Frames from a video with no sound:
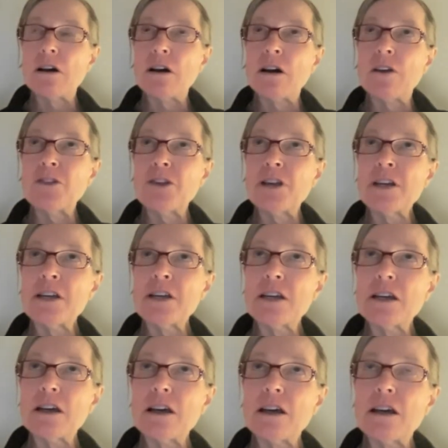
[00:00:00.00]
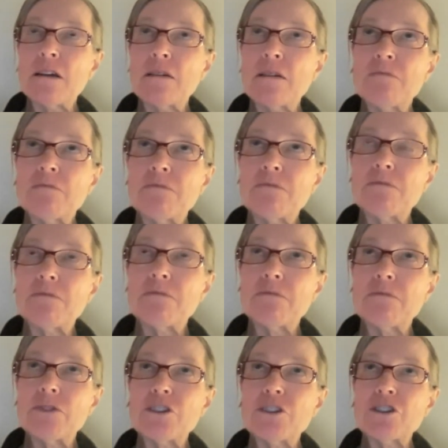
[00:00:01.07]
I think,
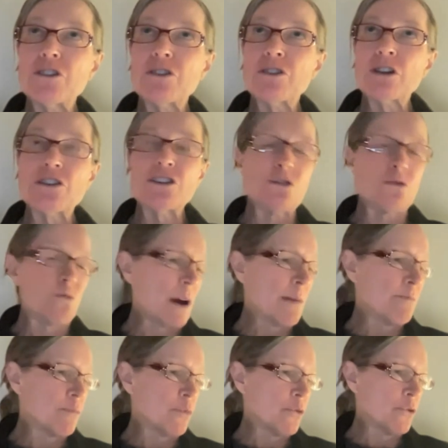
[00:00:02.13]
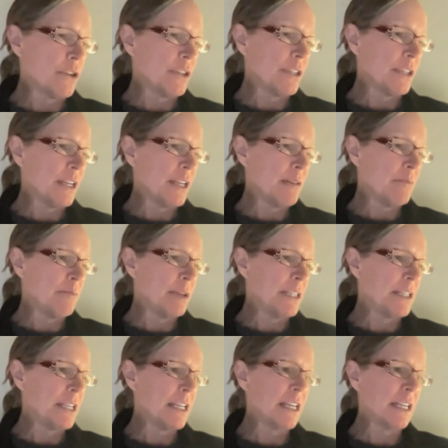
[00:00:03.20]
so just one point in
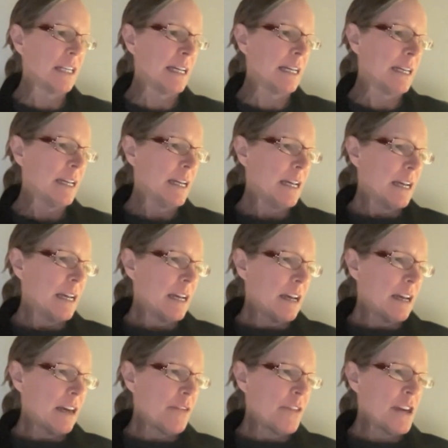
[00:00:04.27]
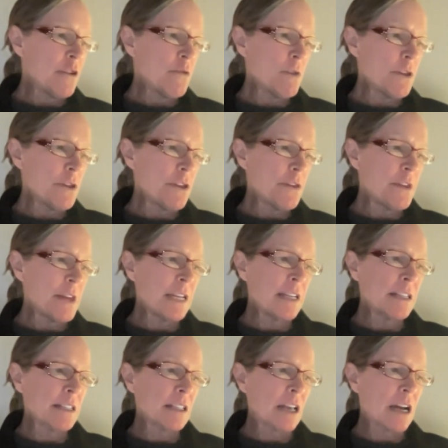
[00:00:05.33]
particular, I think with the
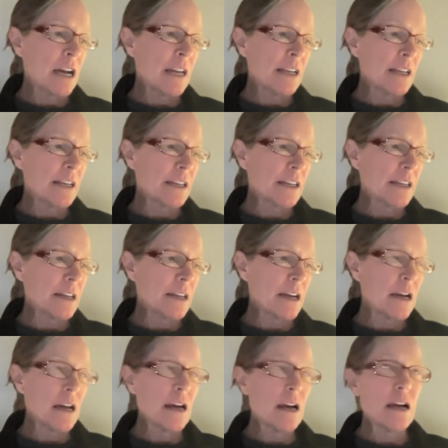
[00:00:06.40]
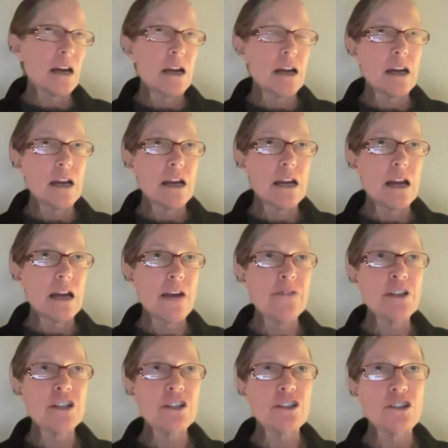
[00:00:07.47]
things like
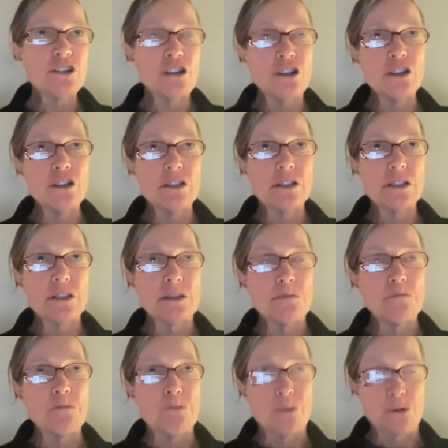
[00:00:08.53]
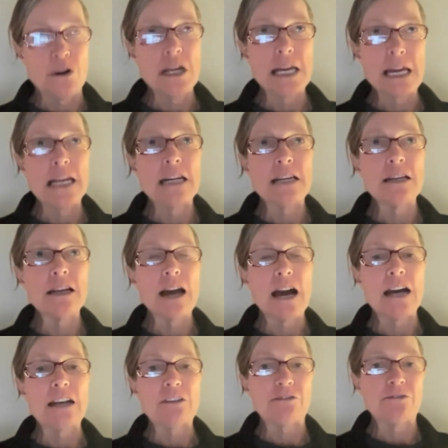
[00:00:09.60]
having students bring in
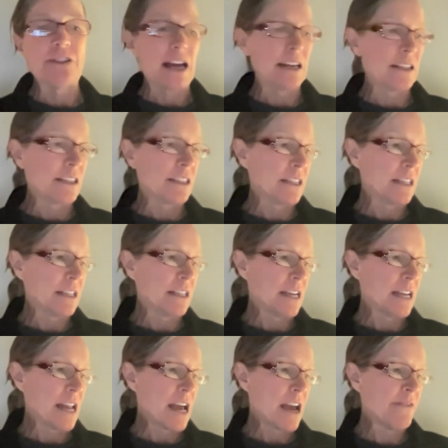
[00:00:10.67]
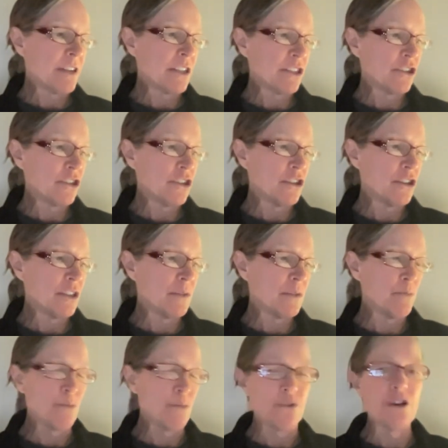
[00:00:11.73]
artifacts and having students
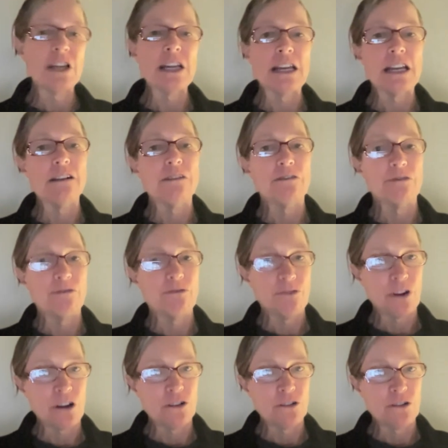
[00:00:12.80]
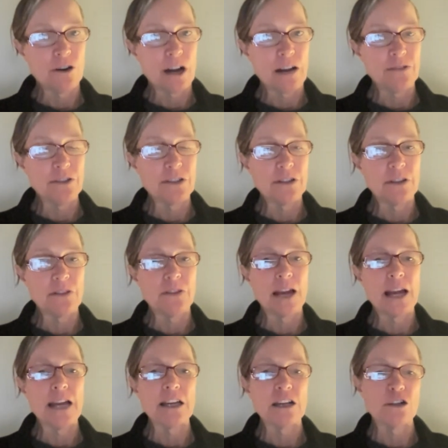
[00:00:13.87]
bring in photographs that
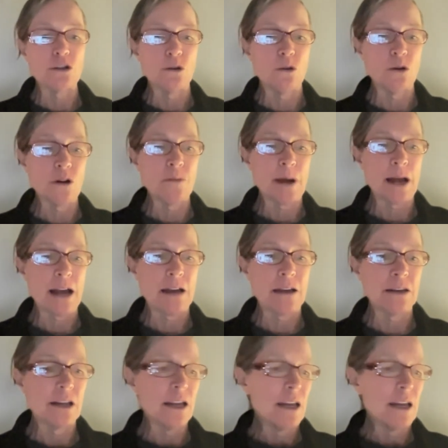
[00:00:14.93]
they can talk about.